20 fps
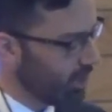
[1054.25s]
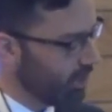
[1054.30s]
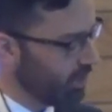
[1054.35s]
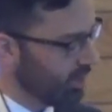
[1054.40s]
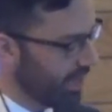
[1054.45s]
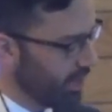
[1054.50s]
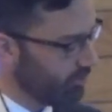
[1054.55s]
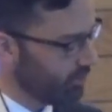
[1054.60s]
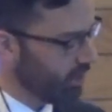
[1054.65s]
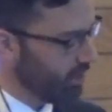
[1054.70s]
to
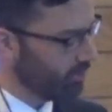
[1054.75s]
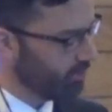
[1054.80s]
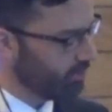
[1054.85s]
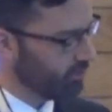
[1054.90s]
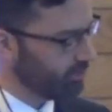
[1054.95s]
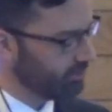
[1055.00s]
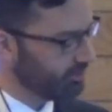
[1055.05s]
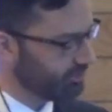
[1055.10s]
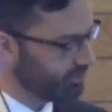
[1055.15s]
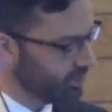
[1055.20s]
call out
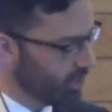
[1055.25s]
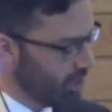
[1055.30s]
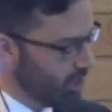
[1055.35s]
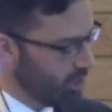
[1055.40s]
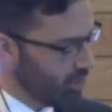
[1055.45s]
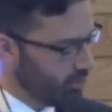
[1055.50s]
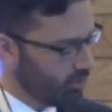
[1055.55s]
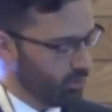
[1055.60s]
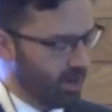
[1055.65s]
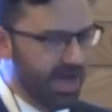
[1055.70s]
others
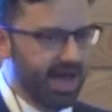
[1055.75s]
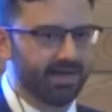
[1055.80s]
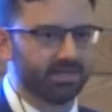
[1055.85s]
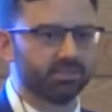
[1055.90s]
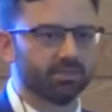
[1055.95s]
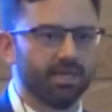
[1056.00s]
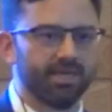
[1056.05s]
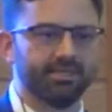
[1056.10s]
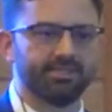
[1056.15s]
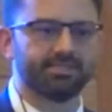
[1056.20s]
who
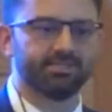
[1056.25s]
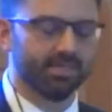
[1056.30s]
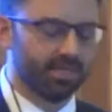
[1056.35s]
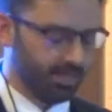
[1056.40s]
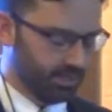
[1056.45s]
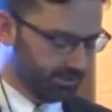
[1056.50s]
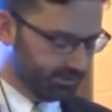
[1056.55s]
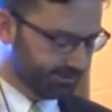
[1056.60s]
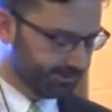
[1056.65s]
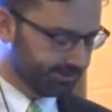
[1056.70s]
act like
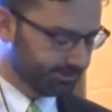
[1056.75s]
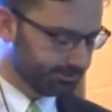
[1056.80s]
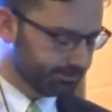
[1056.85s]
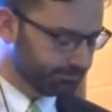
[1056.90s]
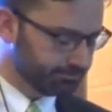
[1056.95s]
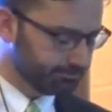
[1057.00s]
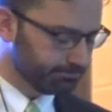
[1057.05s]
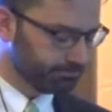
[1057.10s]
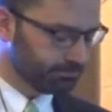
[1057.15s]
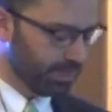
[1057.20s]
snakes.
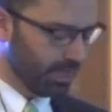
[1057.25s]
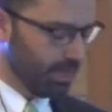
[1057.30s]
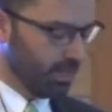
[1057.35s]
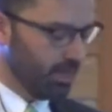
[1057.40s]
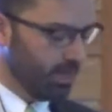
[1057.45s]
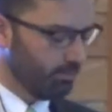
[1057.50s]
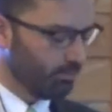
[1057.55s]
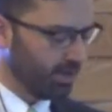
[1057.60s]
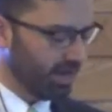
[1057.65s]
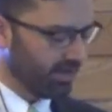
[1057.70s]

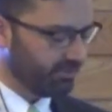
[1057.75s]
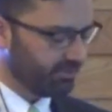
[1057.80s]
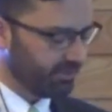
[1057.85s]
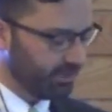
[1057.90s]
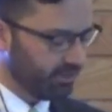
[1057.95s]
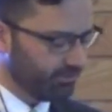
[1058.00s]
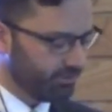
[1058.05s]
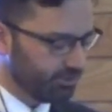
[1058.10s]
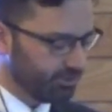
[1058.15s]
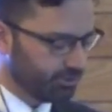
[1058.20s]
But I
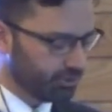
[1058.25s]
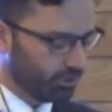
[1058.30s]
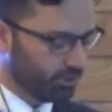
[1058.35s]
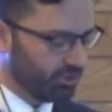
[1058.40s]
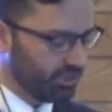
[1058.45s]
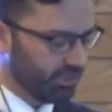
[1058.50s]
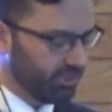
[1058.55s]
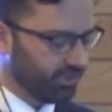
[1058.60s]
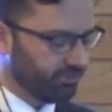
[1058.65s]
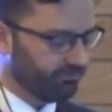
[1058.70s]
think the
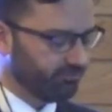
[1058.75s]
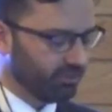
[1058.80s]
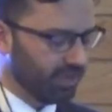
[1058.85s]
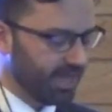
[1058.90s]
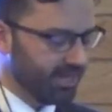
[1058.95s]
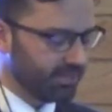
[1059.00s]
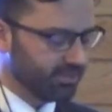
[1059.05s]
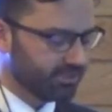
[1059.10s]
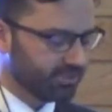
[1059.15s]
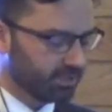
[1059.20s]
journey of
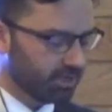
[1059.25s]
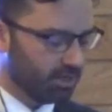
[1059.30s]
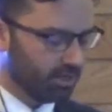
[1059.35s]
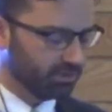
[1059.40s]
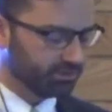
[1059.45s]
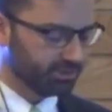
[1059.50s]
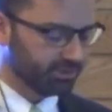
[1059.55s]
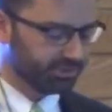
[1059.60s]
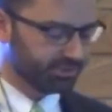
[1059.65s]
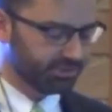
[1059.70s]
Lent
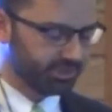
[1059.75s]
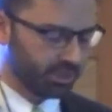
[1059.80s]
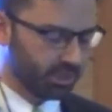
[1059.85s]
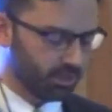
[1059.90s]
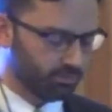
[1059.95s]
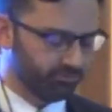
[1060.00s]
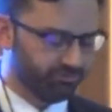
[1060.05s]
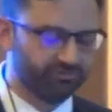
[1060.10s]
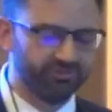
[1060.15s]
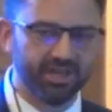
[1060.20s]
calls us to
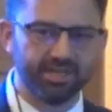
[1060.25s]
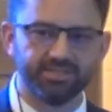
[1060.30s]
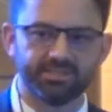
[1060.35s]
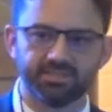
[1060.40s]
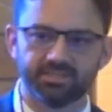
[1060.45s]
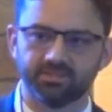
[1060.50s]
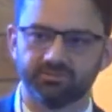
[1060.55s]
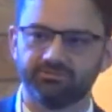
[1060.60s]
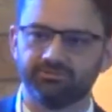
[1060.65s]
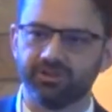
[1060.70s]
come
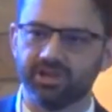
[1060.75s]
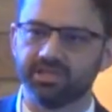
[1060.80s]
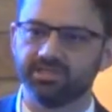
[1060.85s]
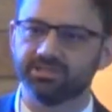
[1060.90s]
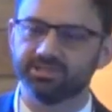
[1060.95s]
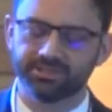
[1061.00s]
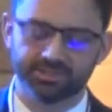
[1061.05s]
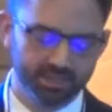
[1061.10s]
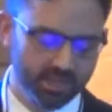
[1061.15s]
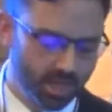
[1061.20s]
face to
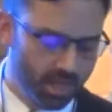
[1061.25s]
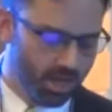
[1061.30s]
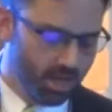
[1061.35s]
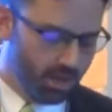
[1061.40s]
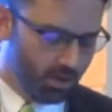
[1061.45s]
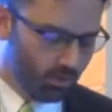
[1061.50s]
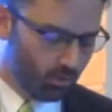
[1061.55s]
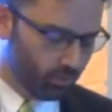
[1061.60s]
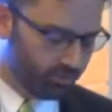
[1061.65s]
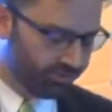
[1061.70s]
face
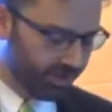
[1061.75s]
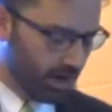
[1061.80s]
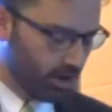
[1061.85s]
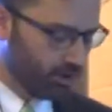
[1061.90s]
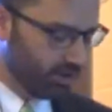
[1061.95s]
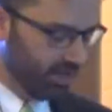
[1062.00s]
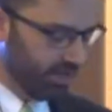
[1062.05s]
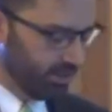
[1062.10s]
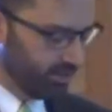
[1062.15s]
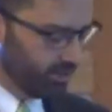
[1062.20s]
with
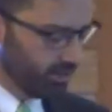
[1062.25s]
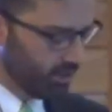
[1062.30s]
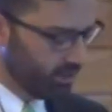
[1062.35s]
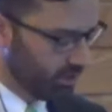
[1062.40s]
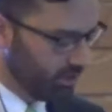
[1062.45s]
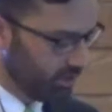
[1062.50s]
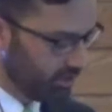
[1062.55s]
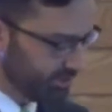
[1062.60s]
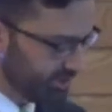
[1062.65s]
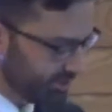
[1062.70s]
our
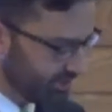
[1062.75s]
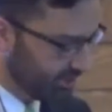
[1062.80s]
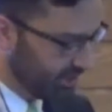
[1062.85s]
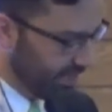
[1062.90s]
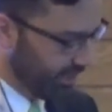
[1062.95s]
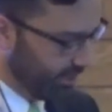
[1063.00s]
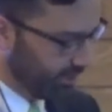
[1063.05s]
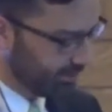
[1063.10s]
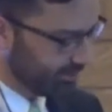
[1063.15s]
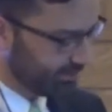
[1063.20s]
inner
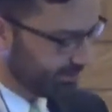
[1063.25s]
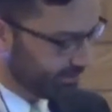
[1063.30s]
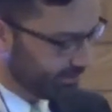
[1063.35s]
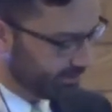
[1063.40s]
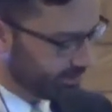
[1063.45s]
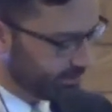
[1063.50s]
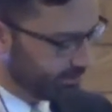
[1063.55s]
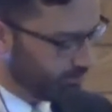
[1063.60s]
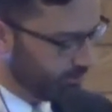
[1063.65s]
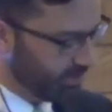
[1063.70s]

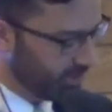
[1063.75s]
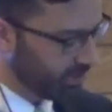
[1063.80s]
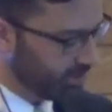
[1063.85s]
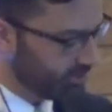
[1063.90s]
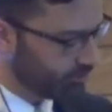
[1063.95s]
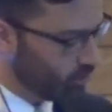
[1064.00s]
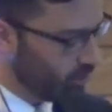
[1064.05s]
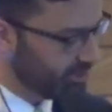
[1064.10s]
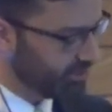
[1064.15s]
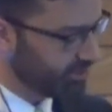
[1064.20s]
snakes.
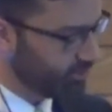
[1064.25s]
Because